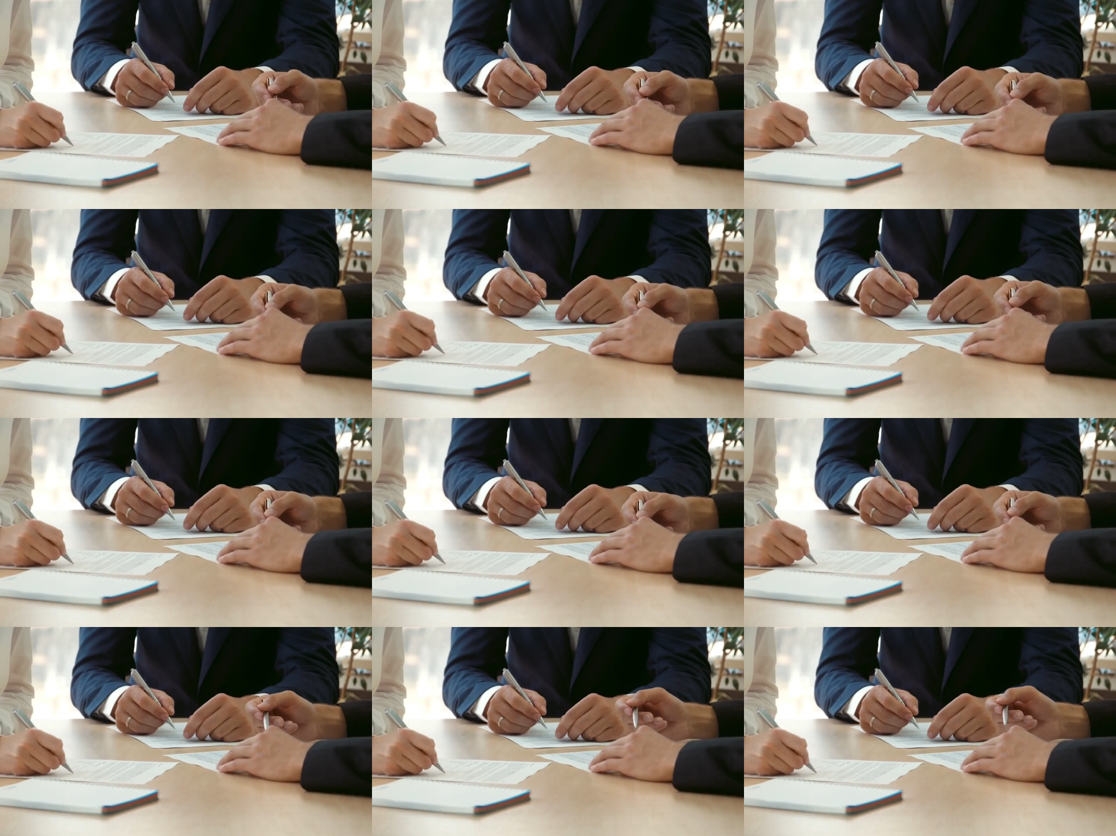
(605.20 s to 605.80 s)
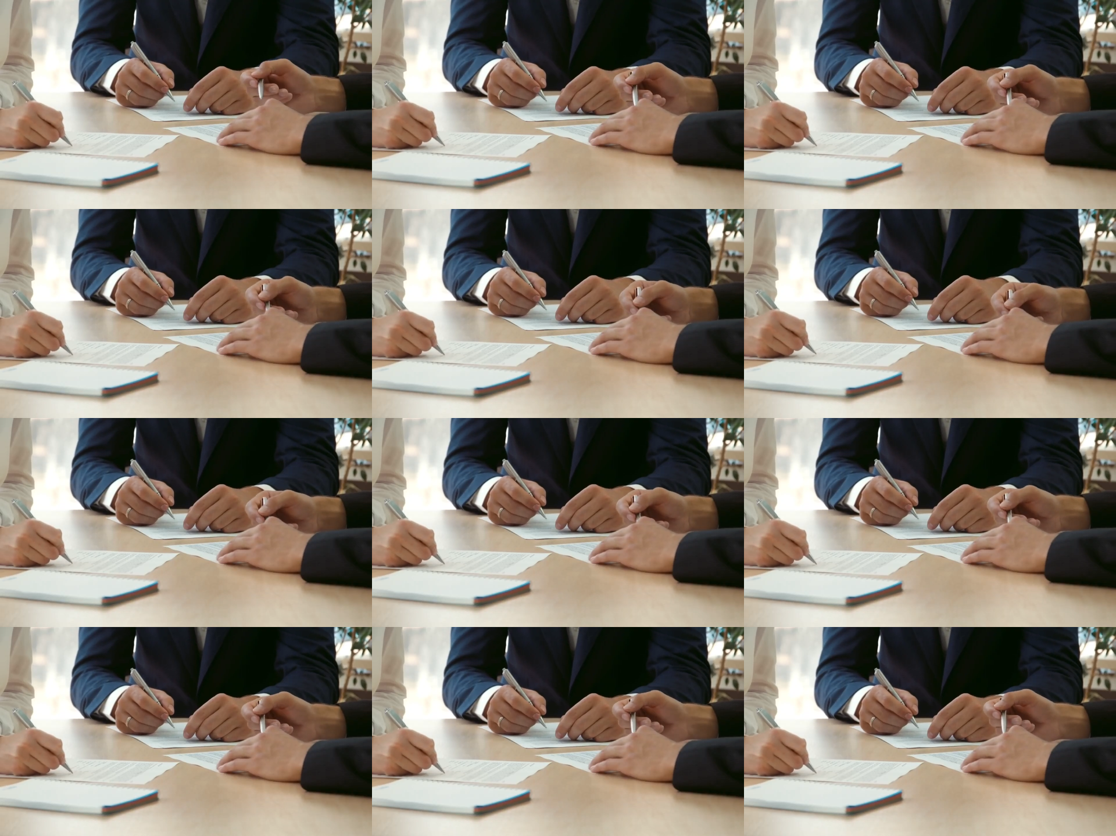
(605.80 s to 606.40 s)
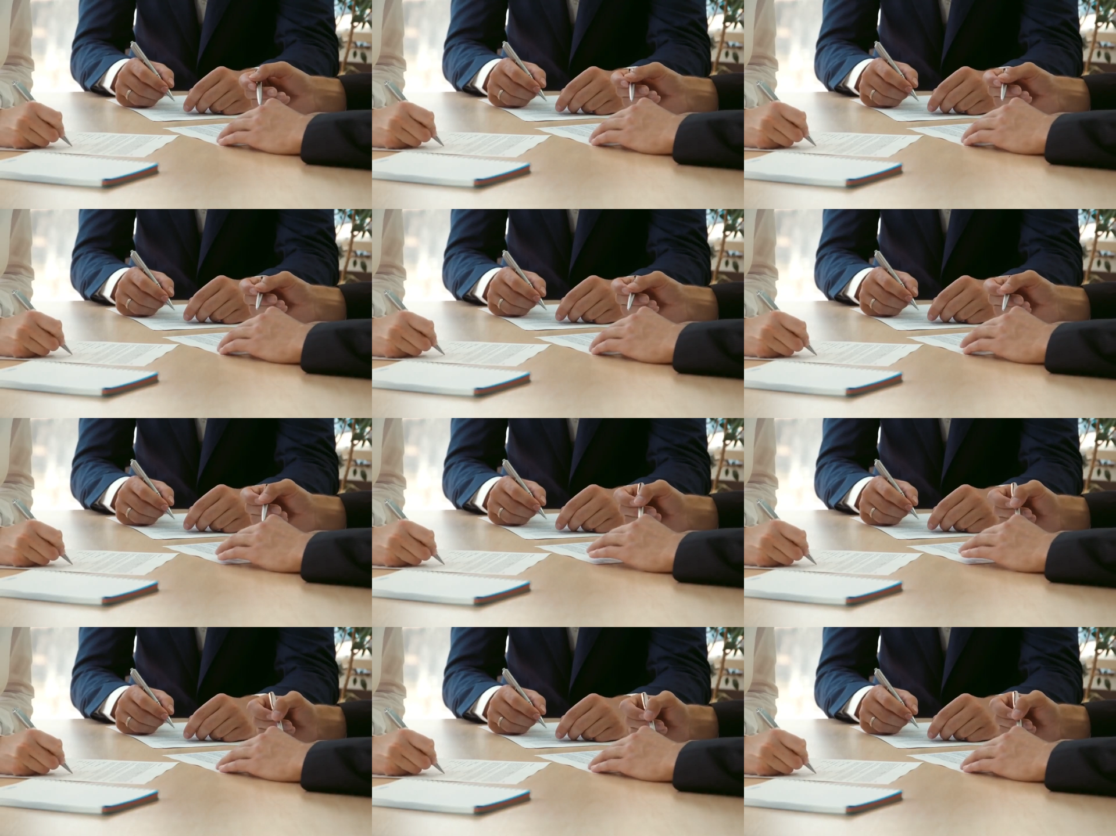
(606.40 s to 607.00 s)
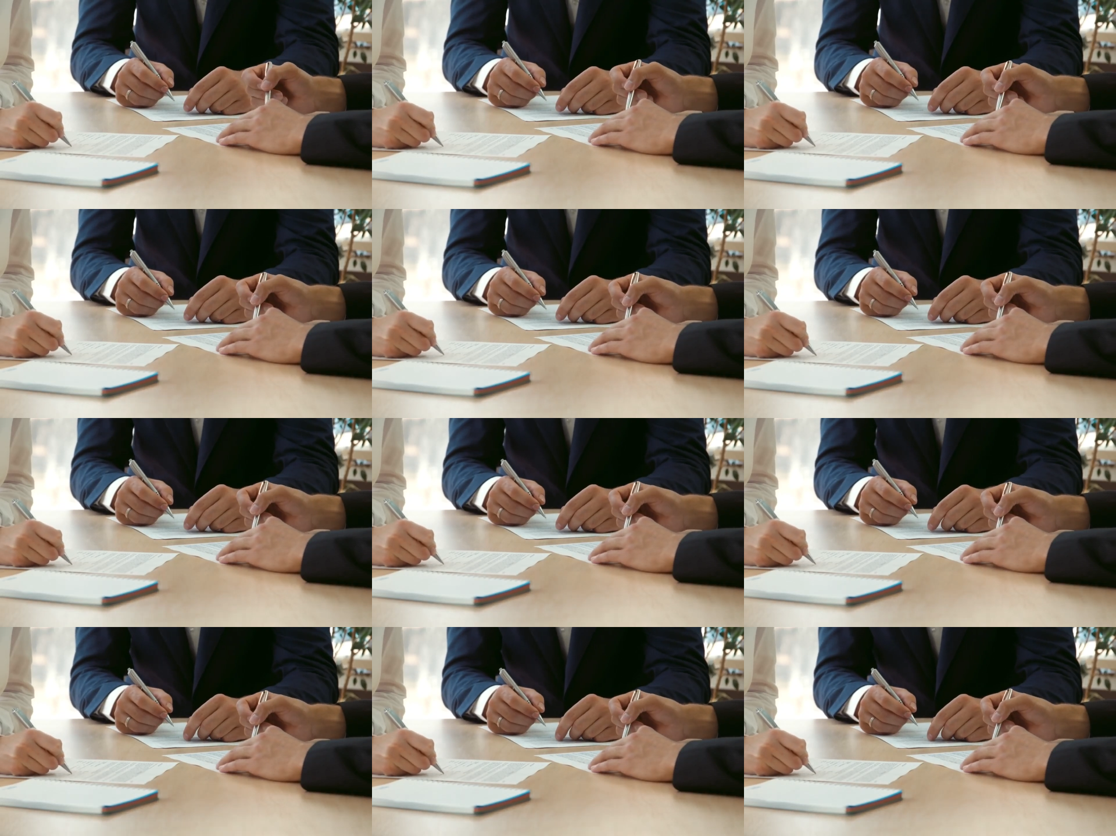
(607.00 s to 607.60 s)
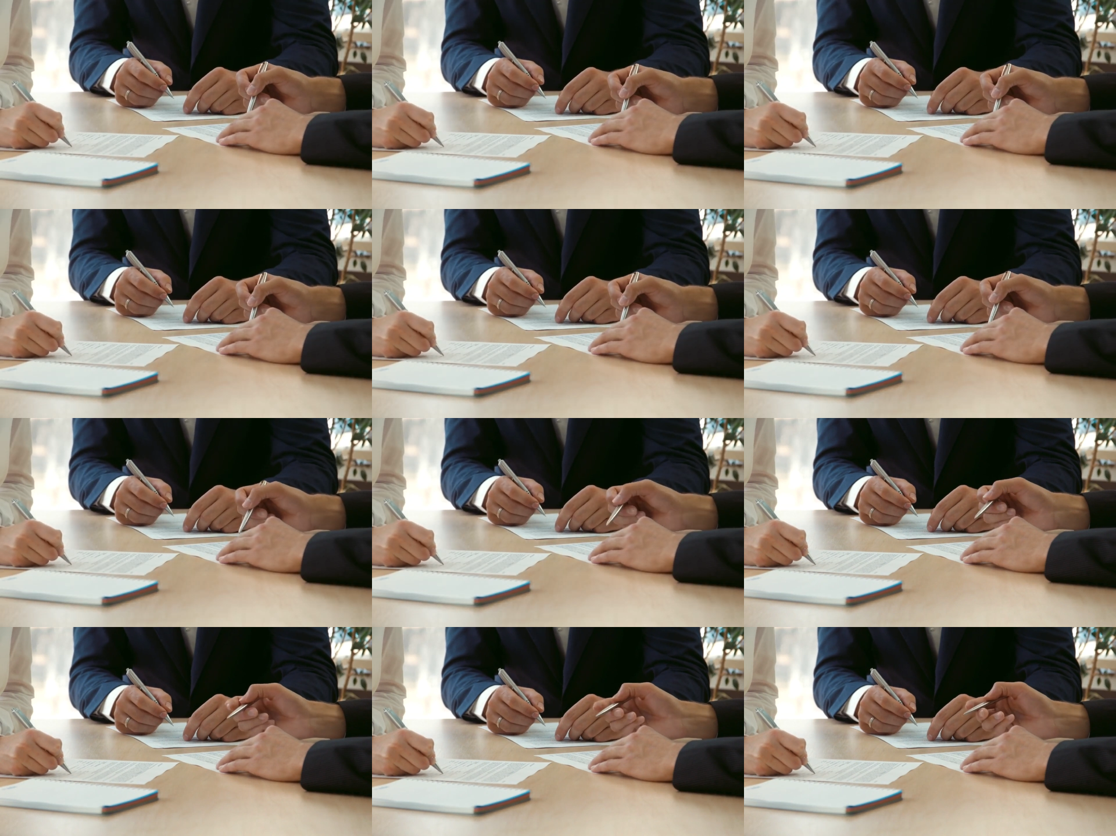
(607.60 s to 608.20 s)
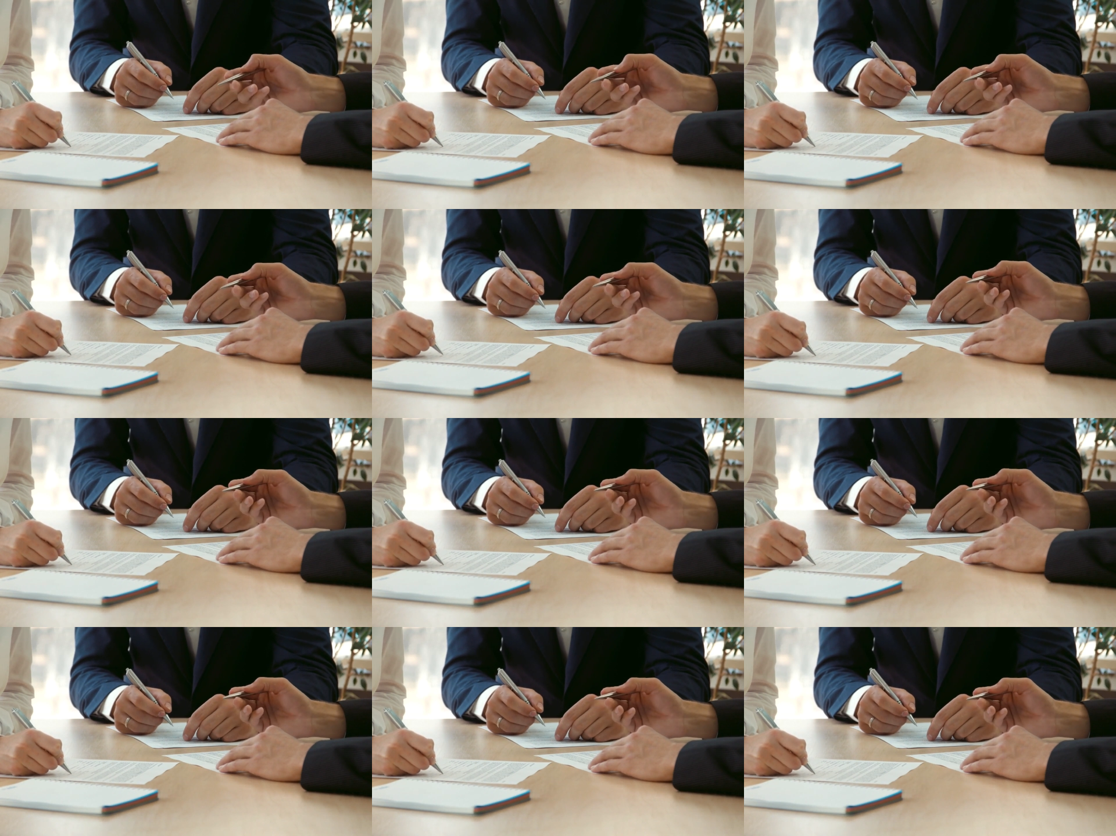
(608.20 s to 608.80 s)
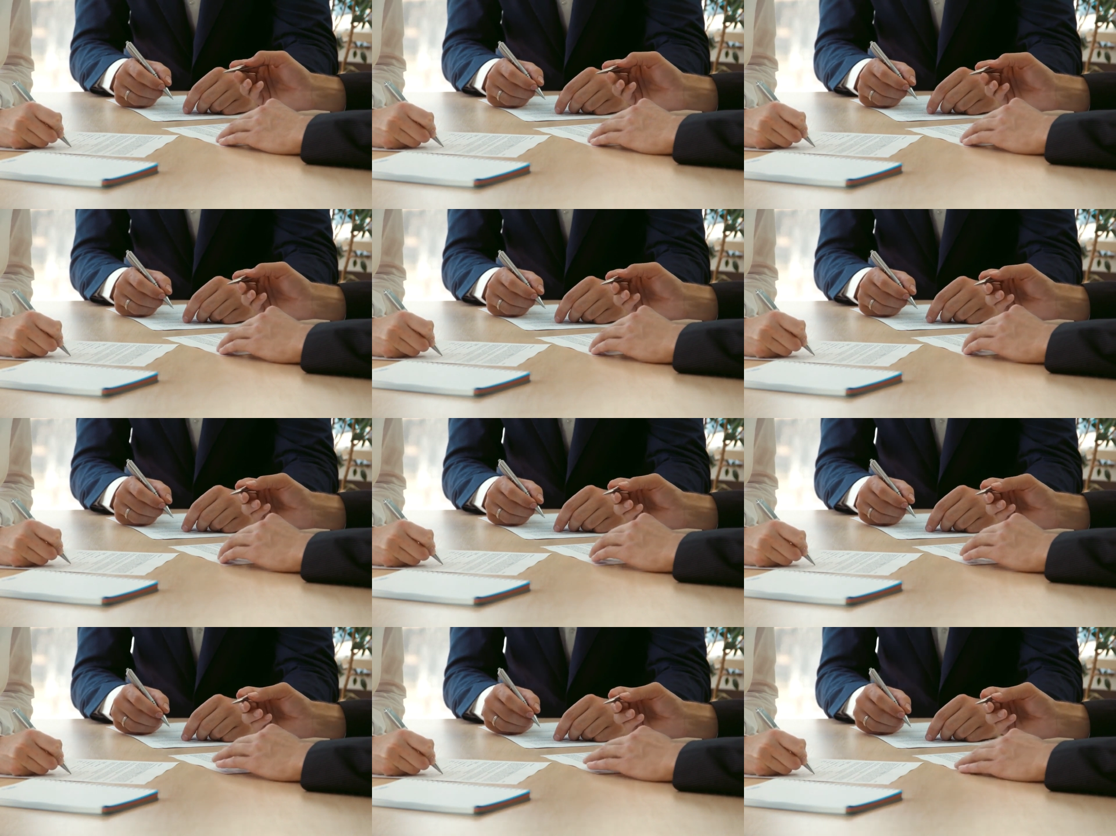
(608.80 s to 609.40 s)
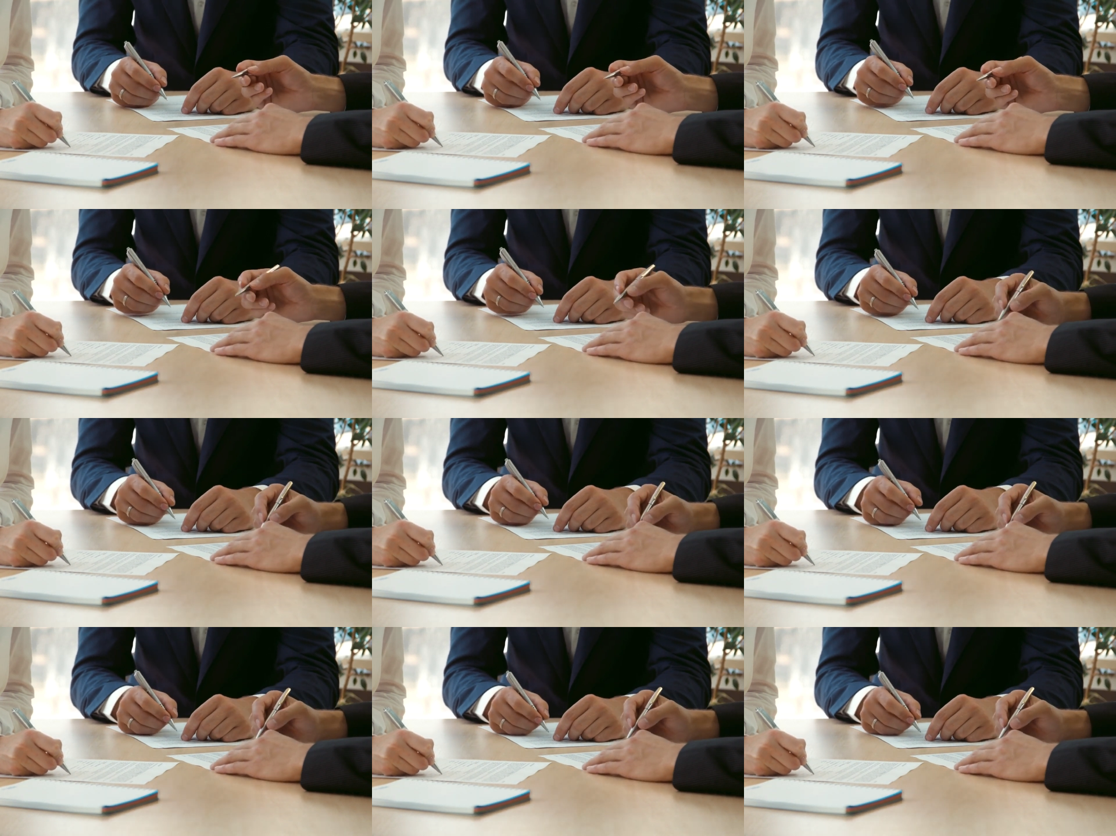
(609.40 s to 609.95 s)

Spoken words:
No face is visible, so there are no lips to read.